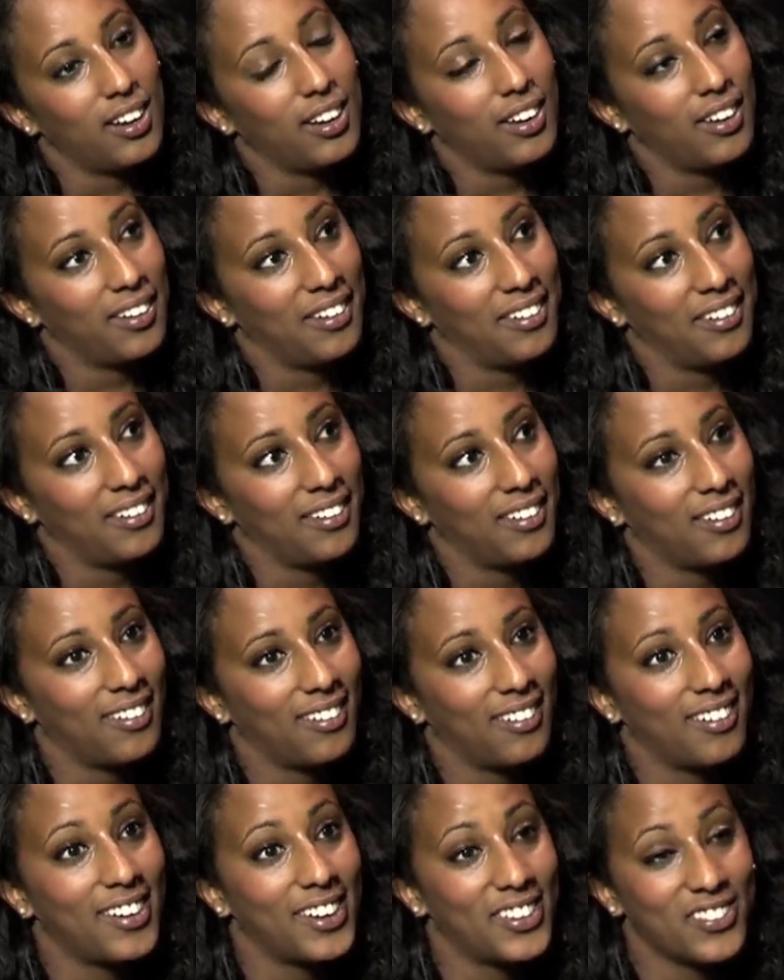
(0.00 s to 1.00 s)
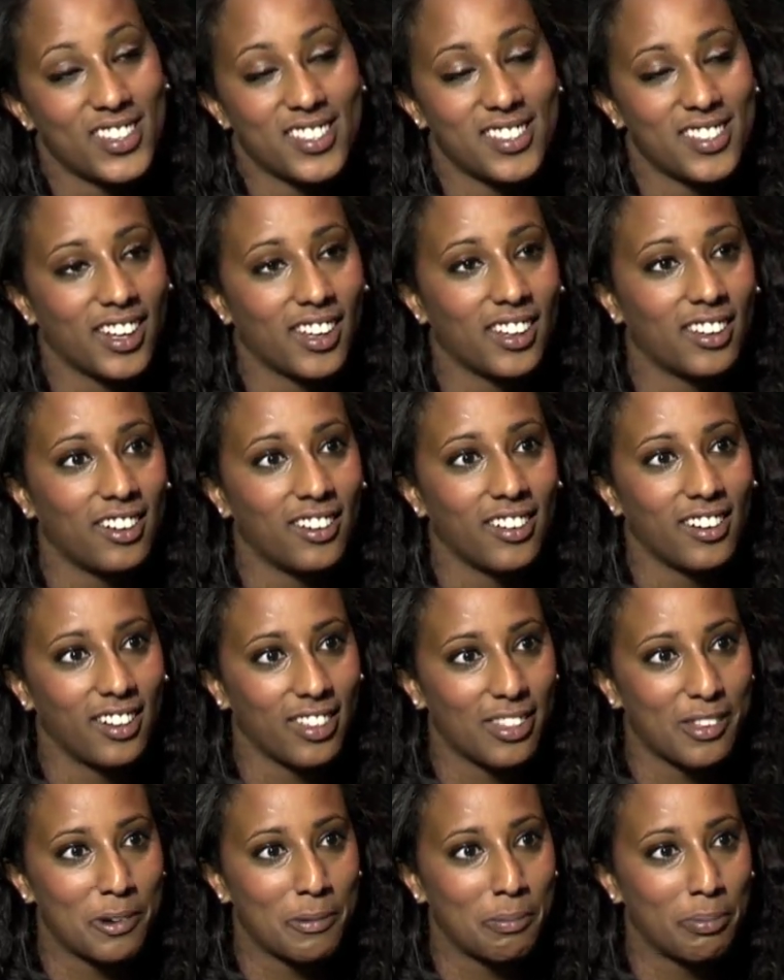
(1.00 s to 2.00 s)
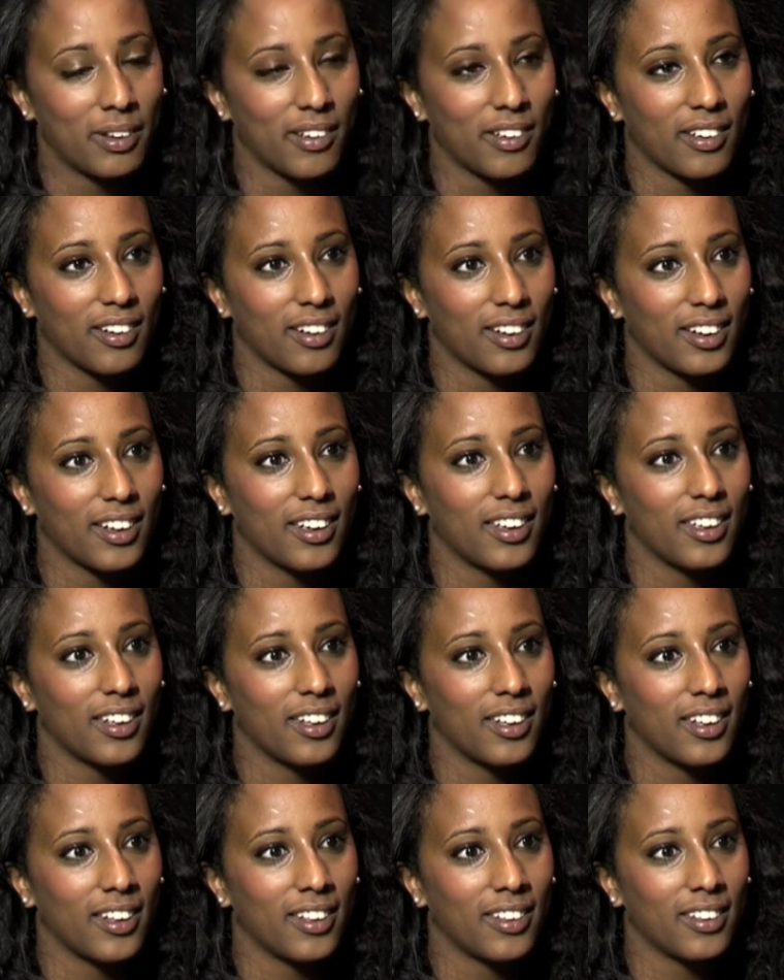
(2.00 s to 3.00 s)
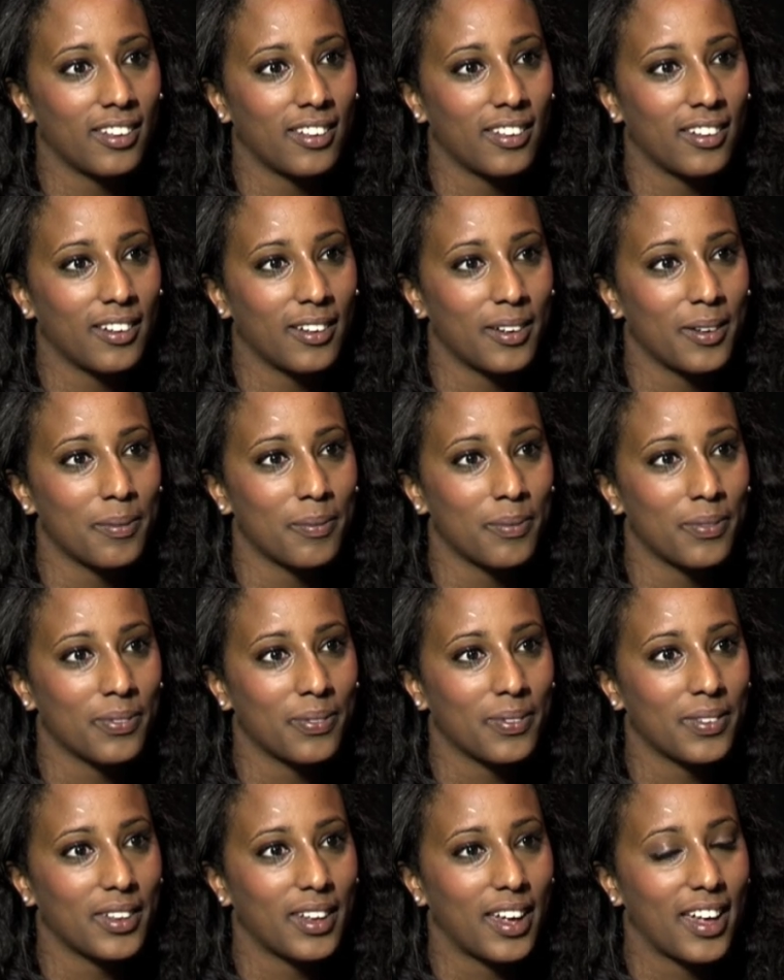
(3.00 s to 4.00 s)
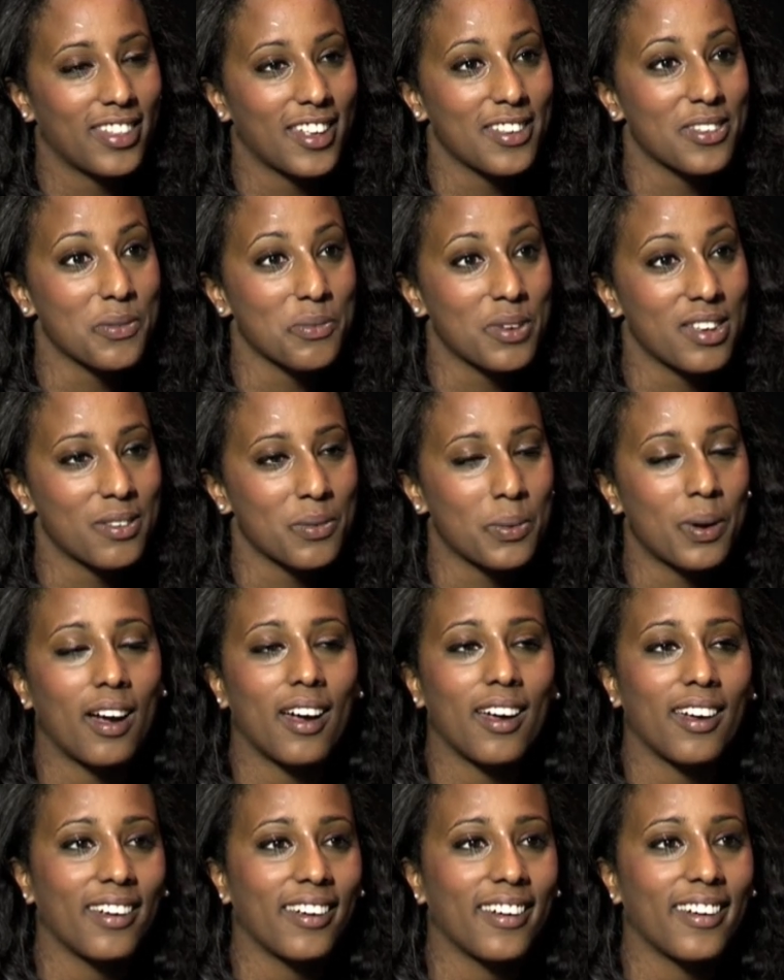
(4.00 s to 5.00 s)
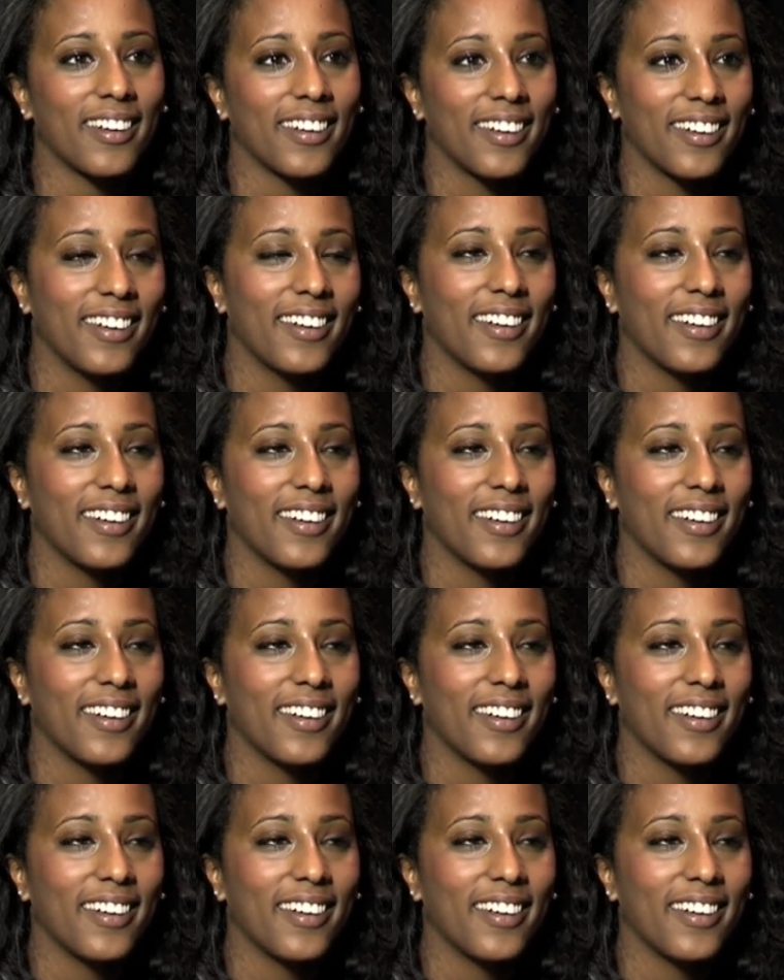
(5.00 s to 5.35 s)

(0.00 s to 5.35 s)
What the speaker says: are investing a lot in Ethiopia, and that's the reason why